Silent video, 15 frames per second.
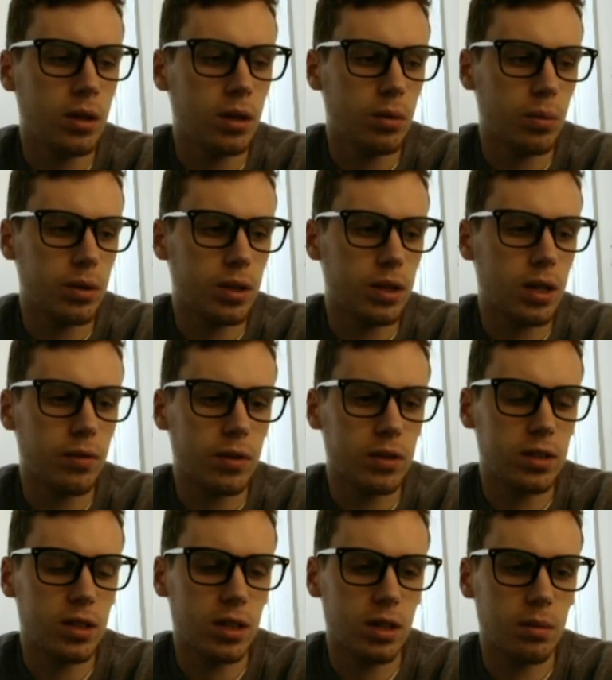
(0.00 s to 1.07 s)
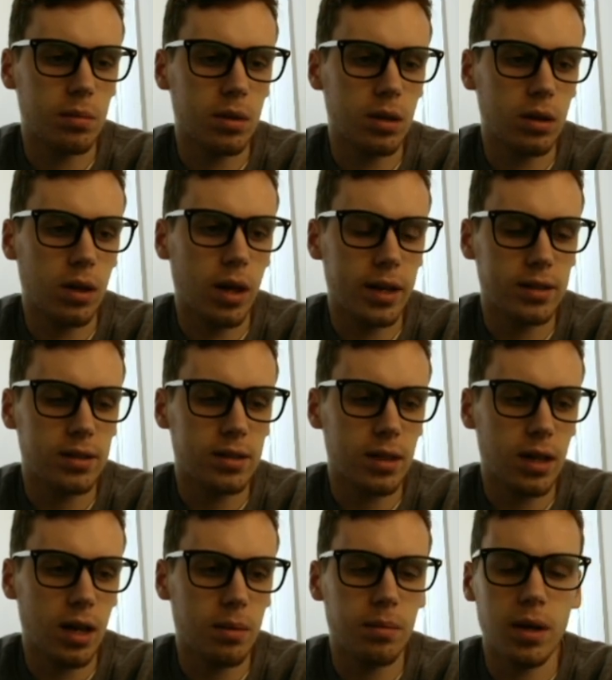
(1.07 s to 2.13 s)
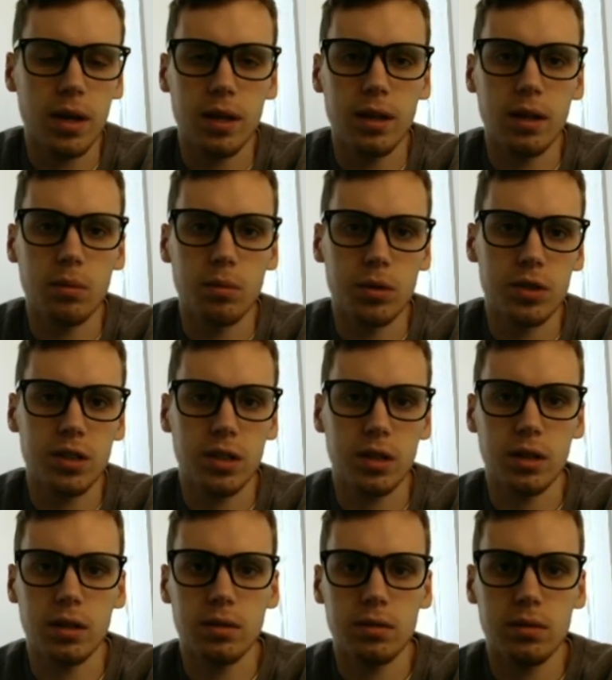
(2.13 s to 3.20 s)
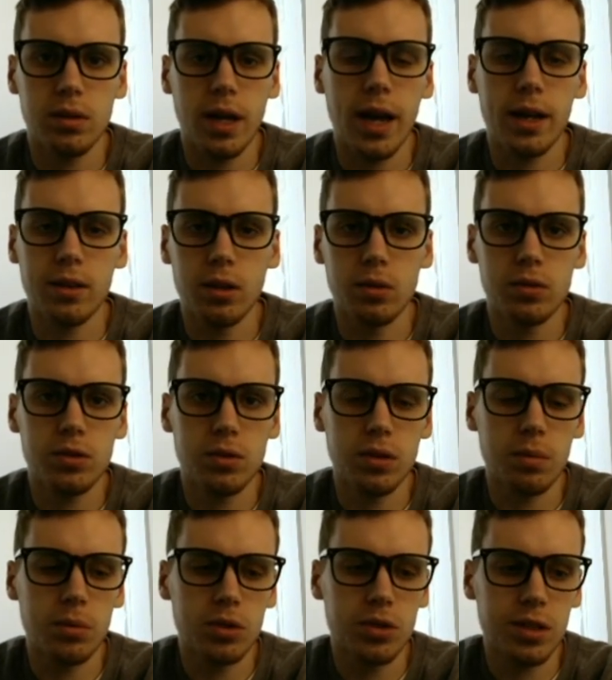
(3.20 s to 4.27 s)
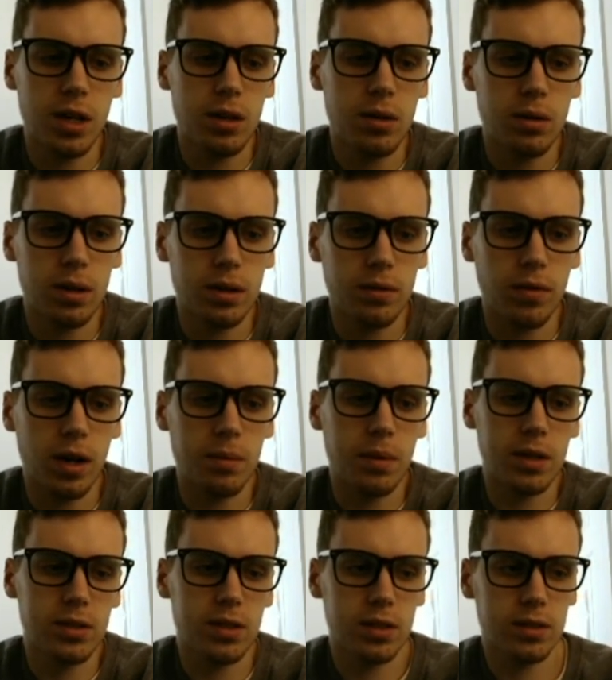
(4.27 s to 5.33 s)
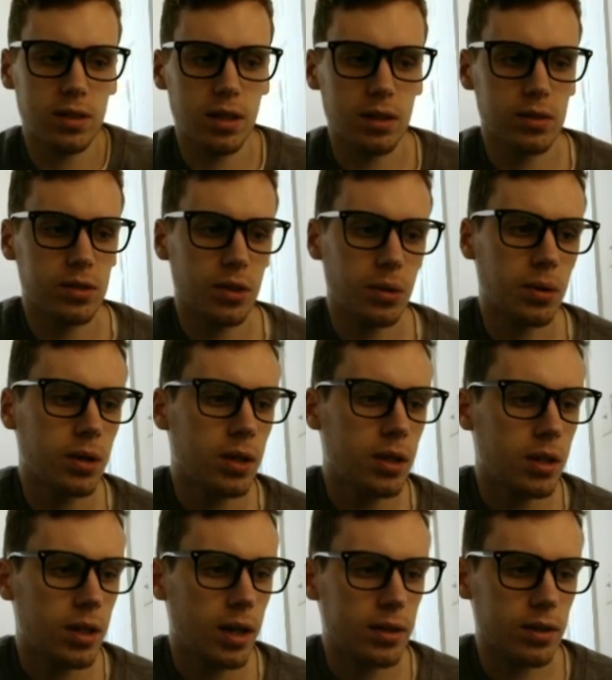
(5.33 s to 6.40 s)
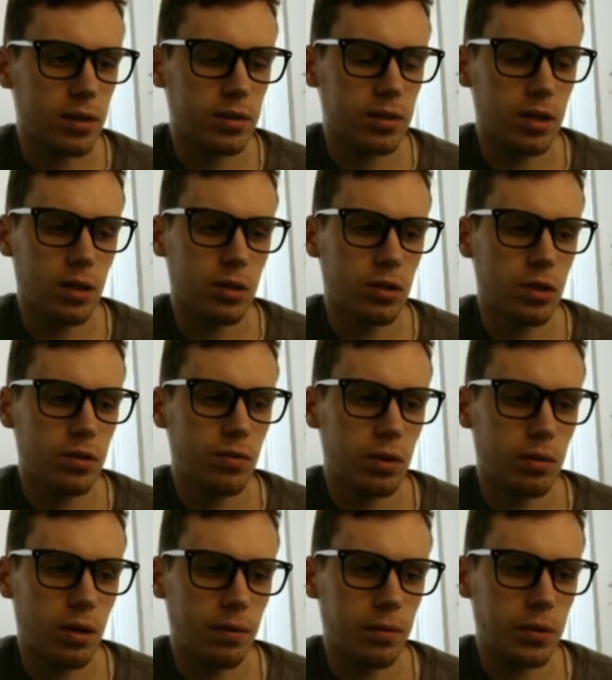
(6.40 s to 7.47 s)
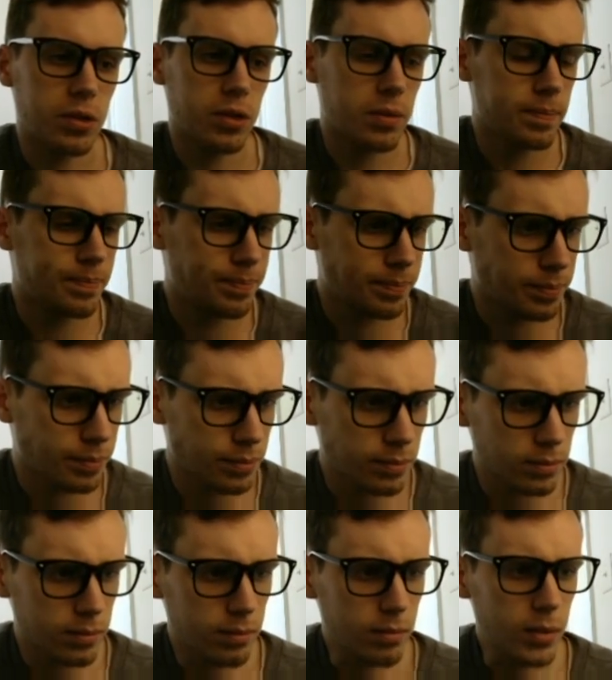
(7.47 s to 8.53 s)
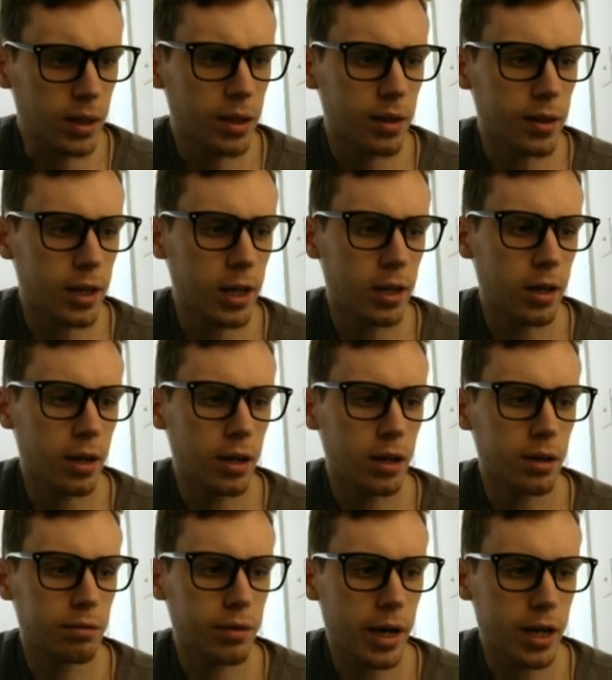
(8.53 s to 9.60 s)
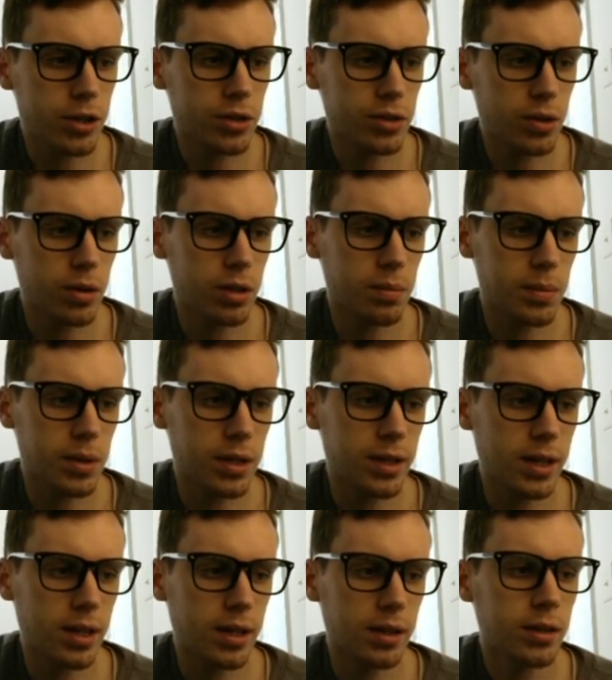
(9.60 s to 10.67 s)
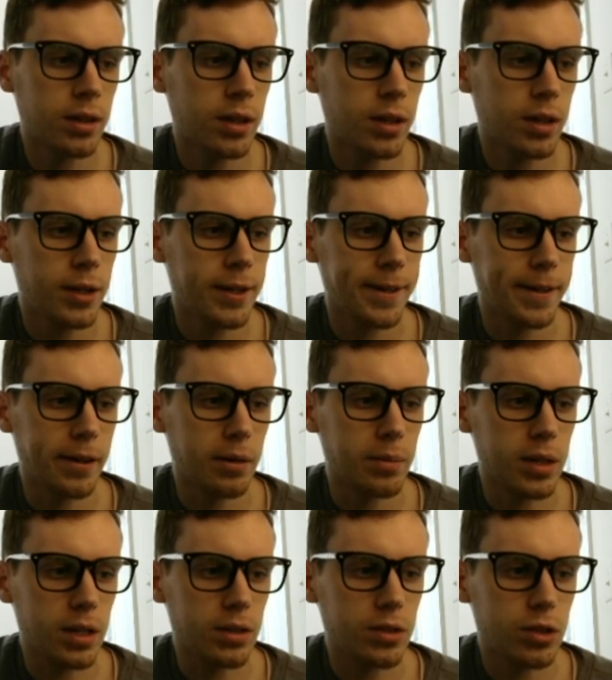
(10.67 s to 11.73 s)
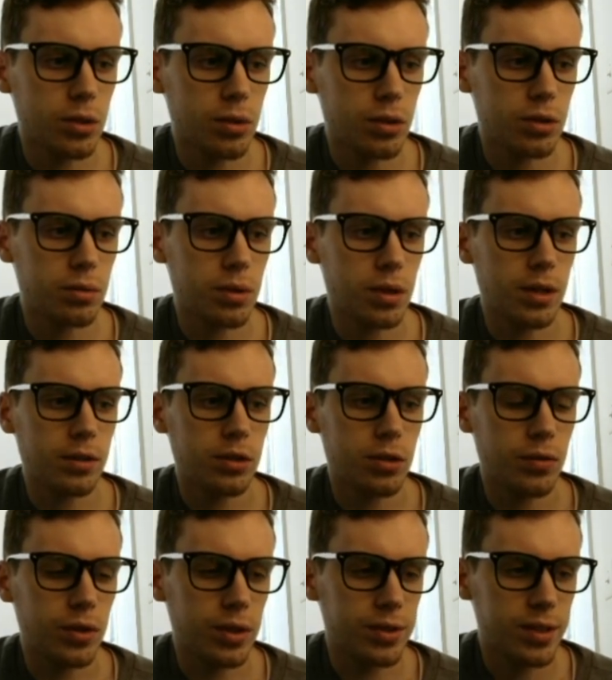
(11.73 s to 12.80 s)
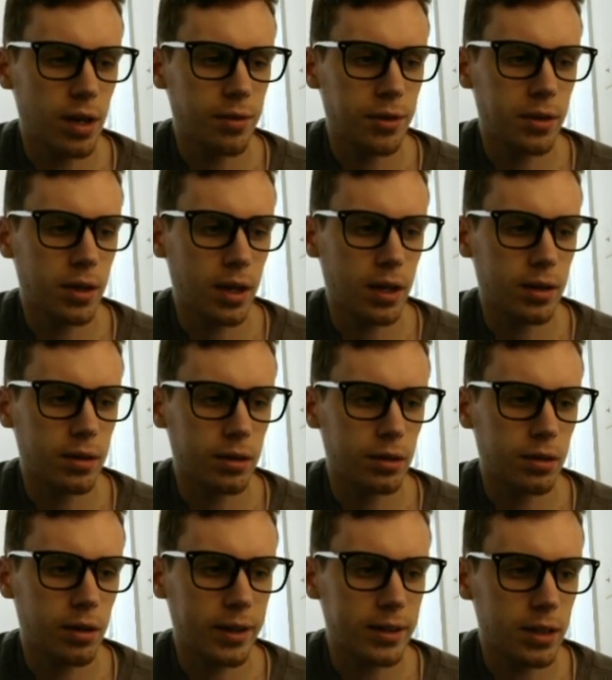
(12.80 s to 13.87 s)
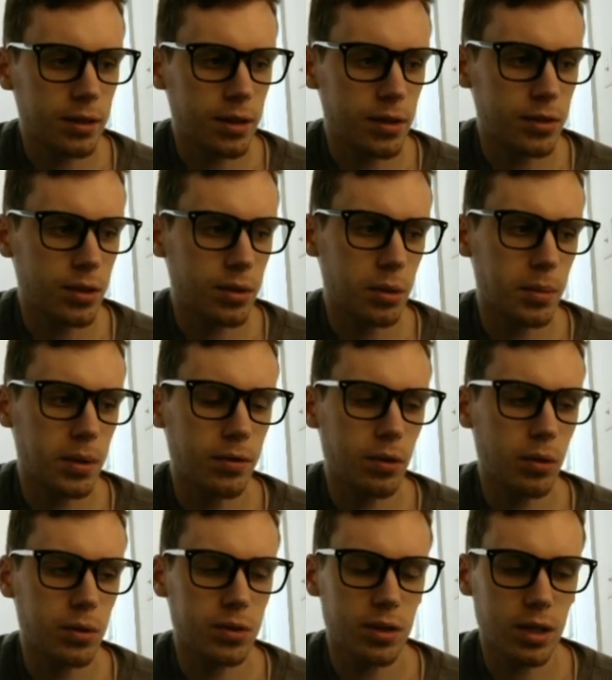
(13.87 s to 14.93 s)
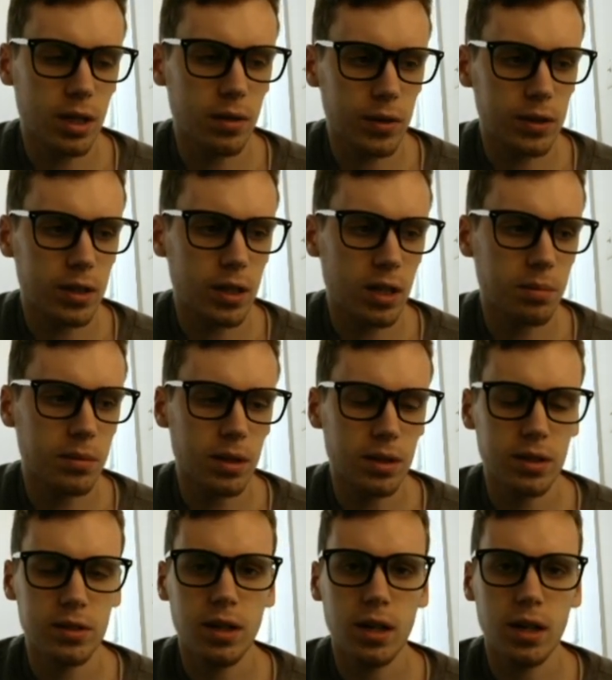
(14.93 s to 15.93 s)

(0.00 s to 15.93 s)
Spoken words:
when the given team lost the game, and then we're just going to add those two numbers together and divide by 16. So as you can see here, just for reference, the range is going to be data E2 through E257, and the criteria is going to be, of course, the given team. In this